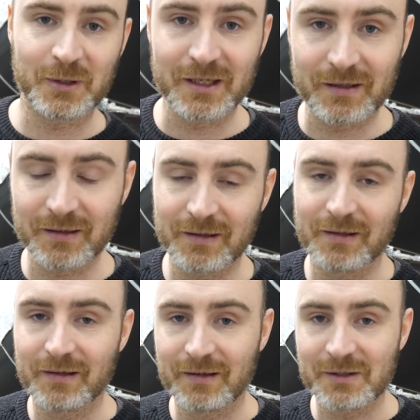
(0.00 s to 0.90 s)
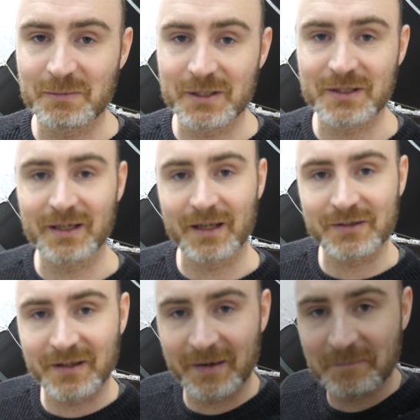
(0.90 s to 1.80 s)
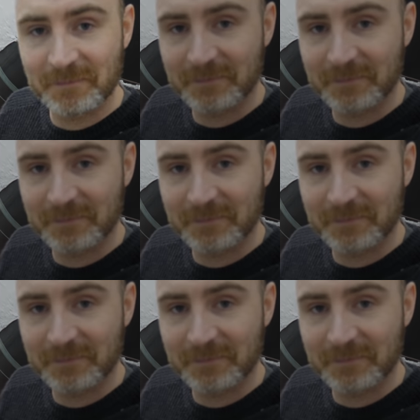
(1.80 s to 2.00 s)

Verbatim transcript: week. Speak to you next time.